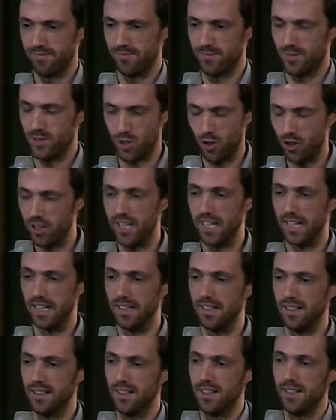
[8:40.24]

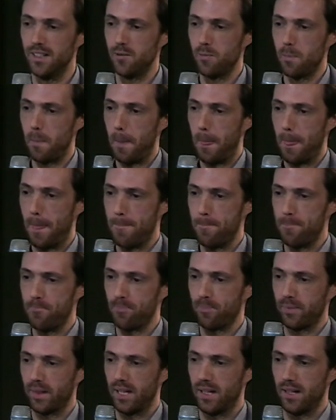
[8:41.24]
shocking.
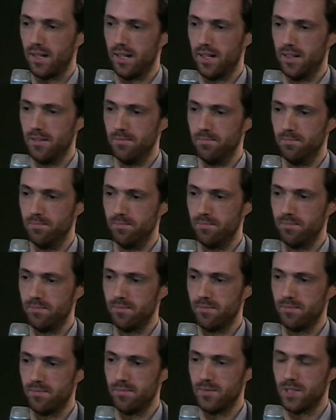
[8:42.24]
So
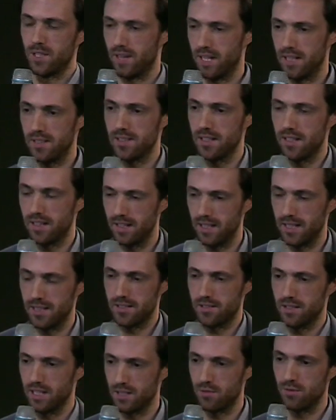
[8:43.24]
I think
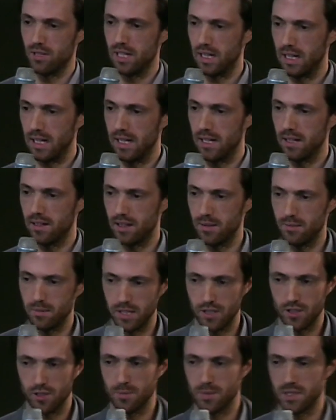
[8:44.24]
that's really clear. And then
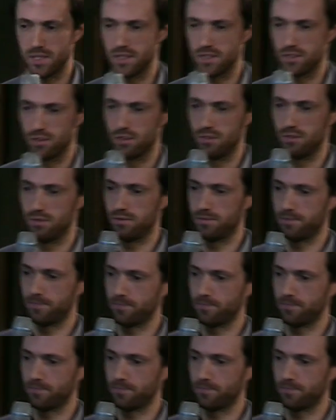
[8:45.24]
my job is to sort of